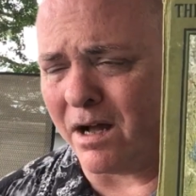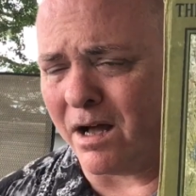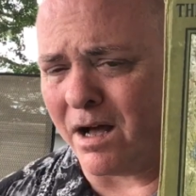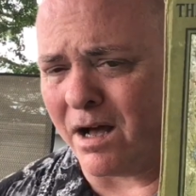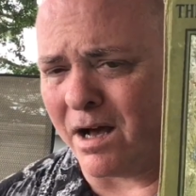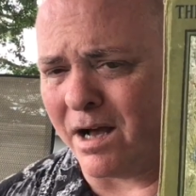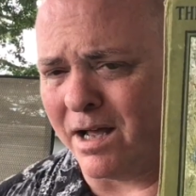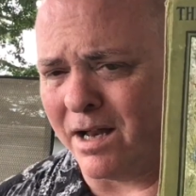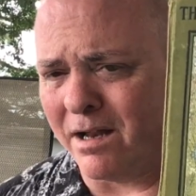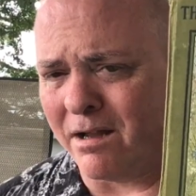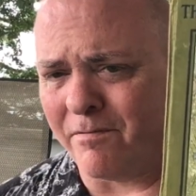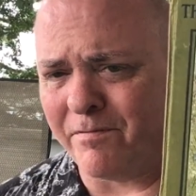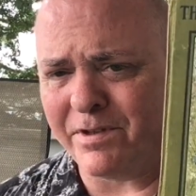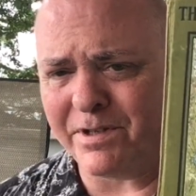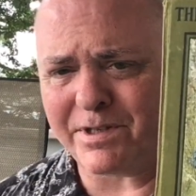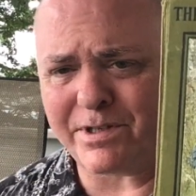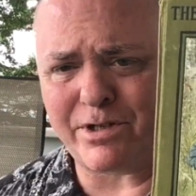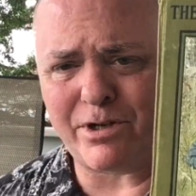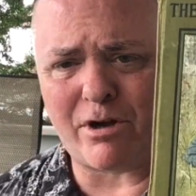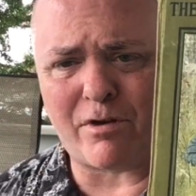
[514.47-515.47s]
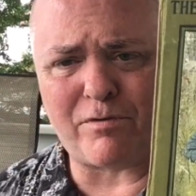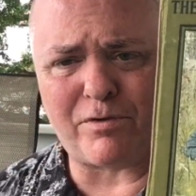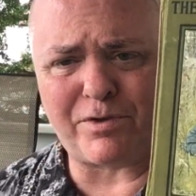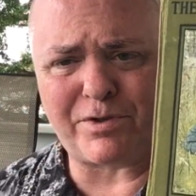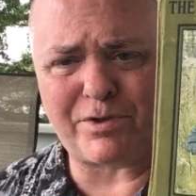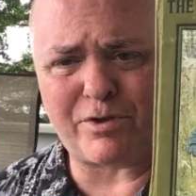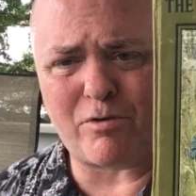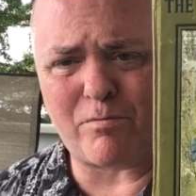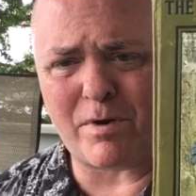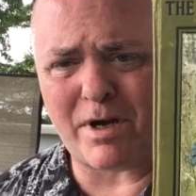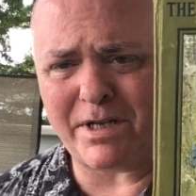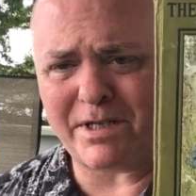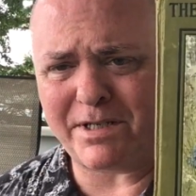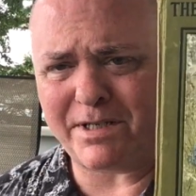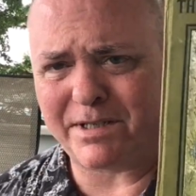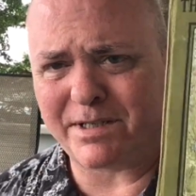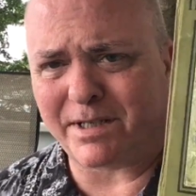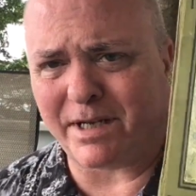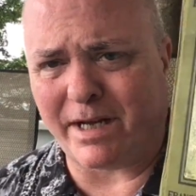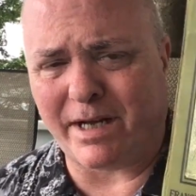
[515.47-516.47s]
I love this novel so
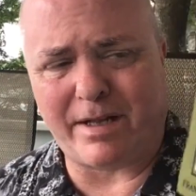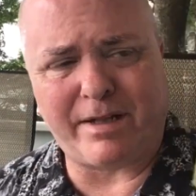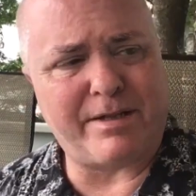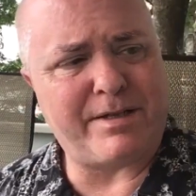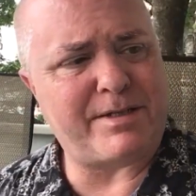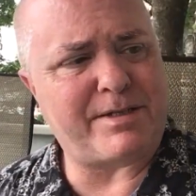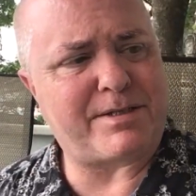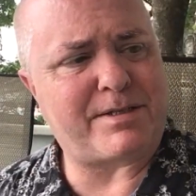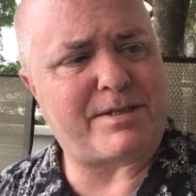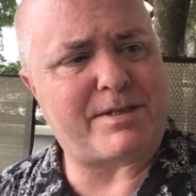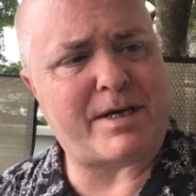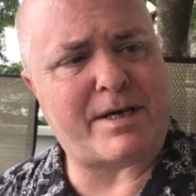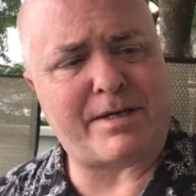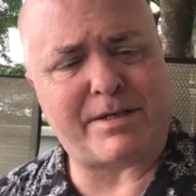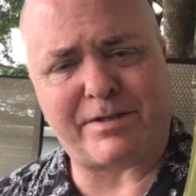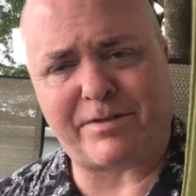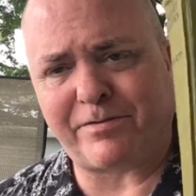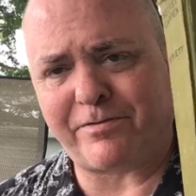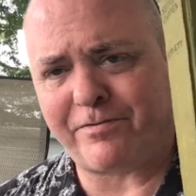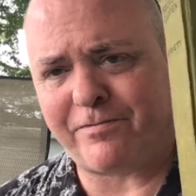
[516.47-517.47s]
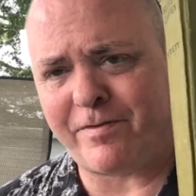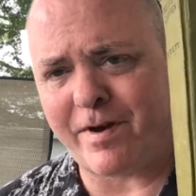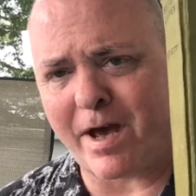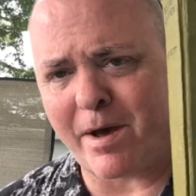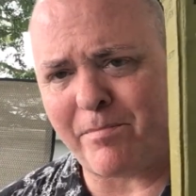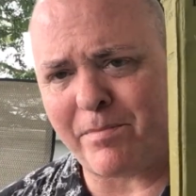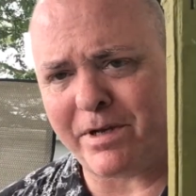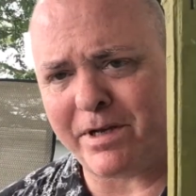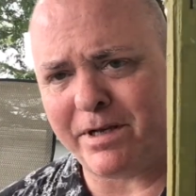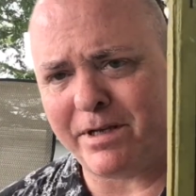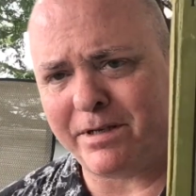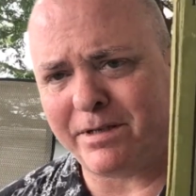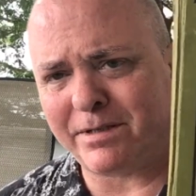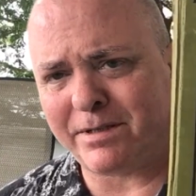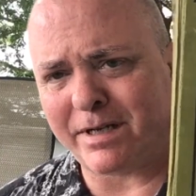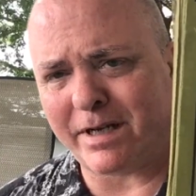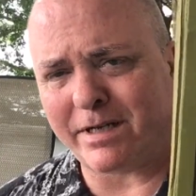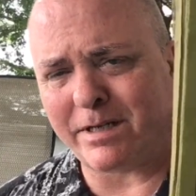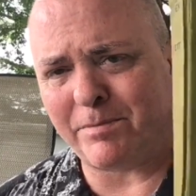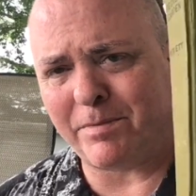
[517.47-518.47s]
much, and this has family
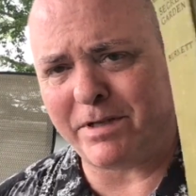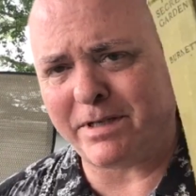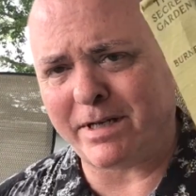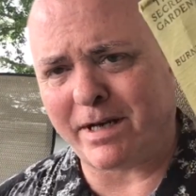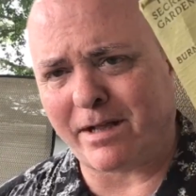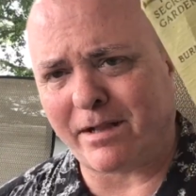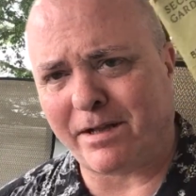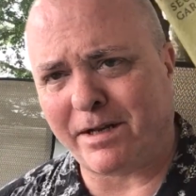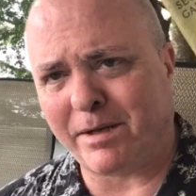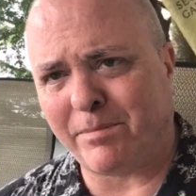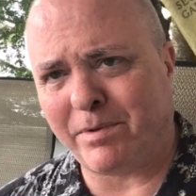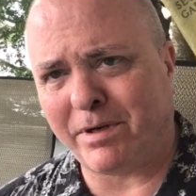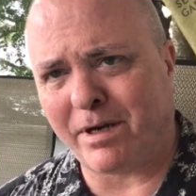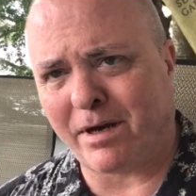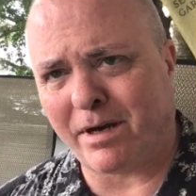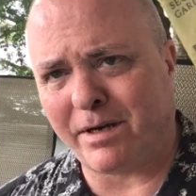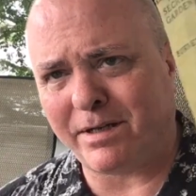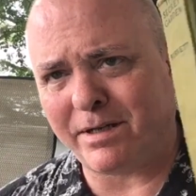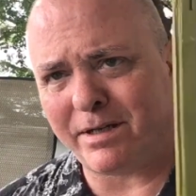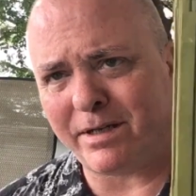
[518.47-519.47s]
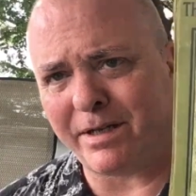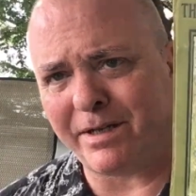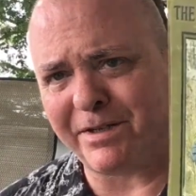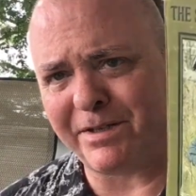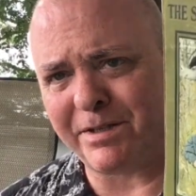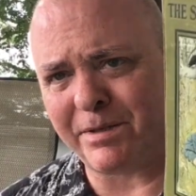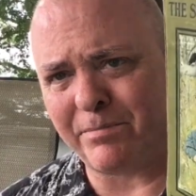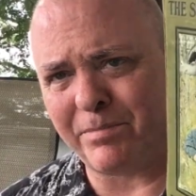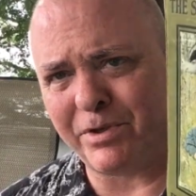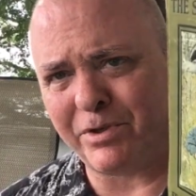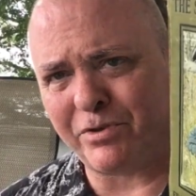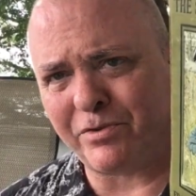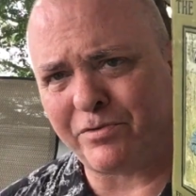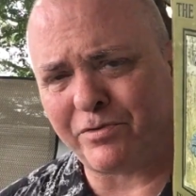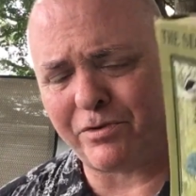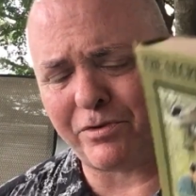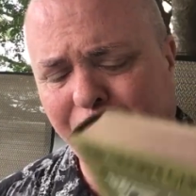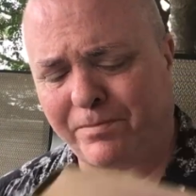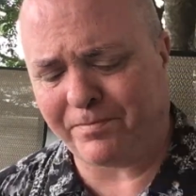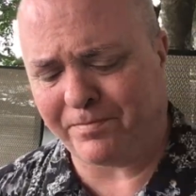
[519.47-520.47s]
sentimentality behind it, and it's a
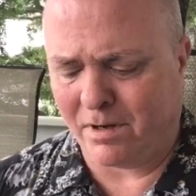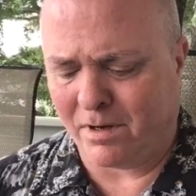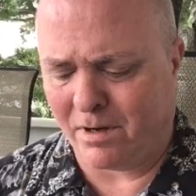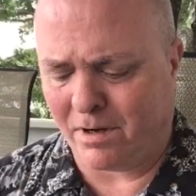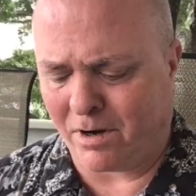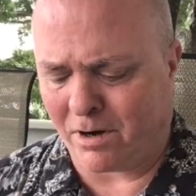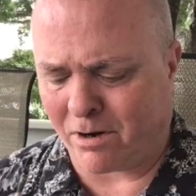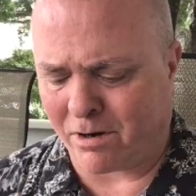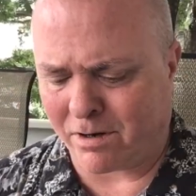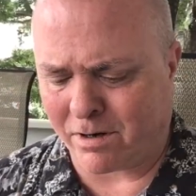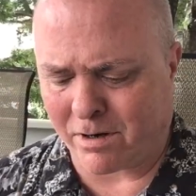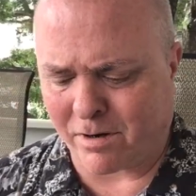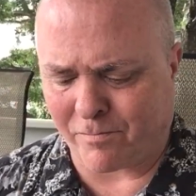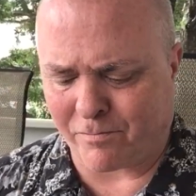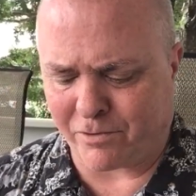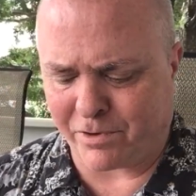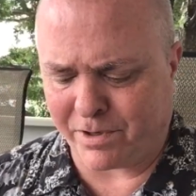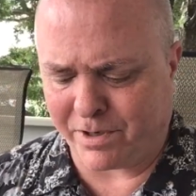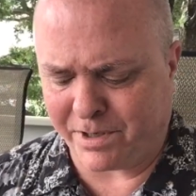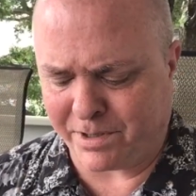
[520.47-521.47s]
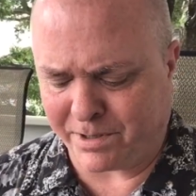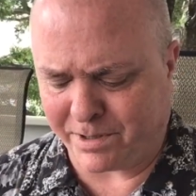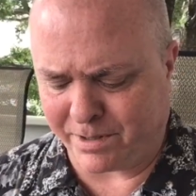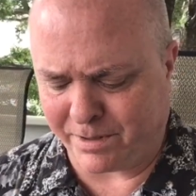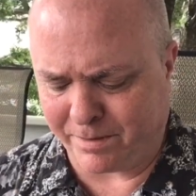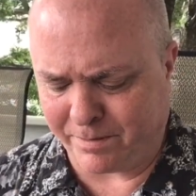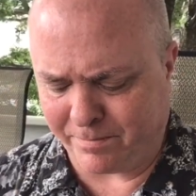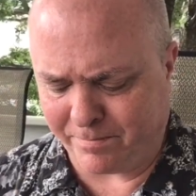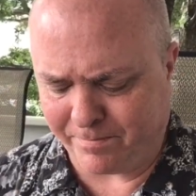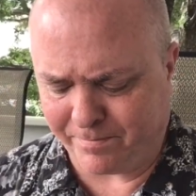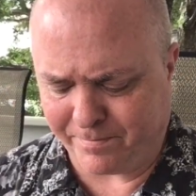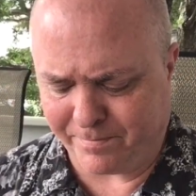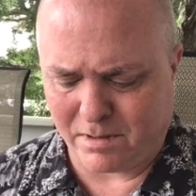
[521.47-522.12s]
beautiful hardcover edition.